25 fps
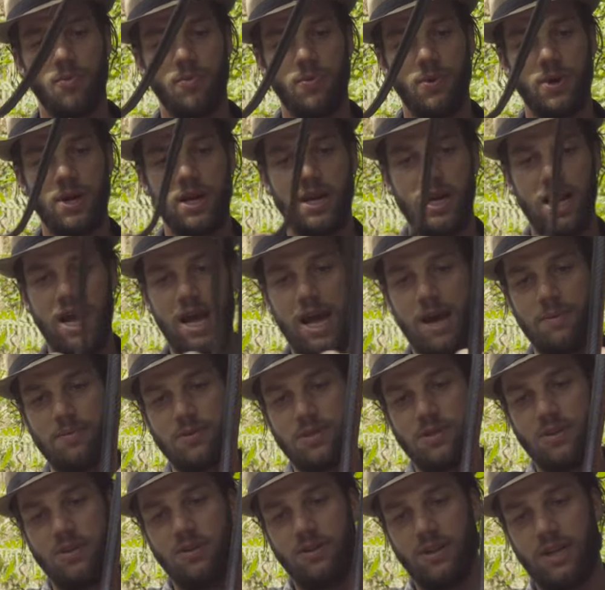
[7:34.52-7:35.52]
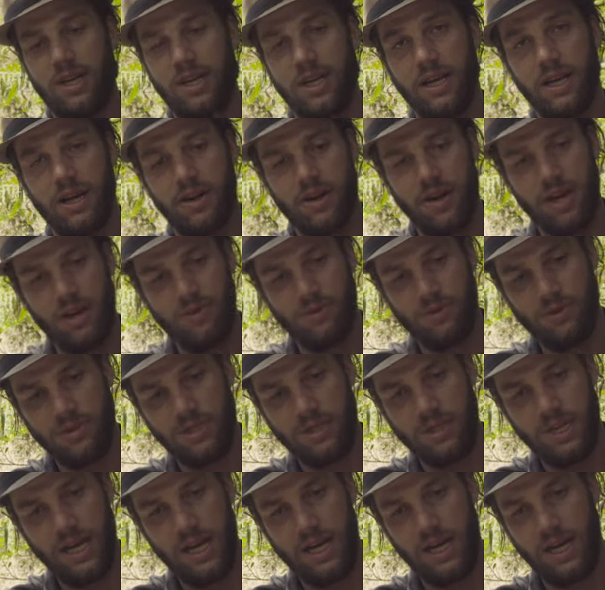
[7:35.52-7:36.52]
but an absolutely incredible
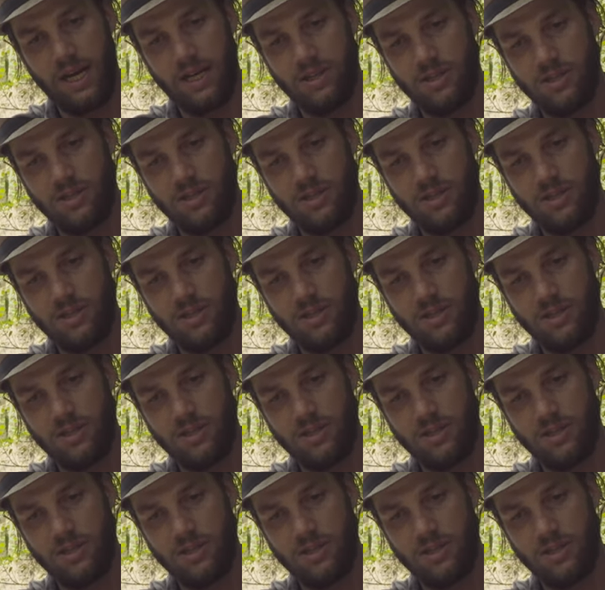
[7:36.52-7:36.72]
snake.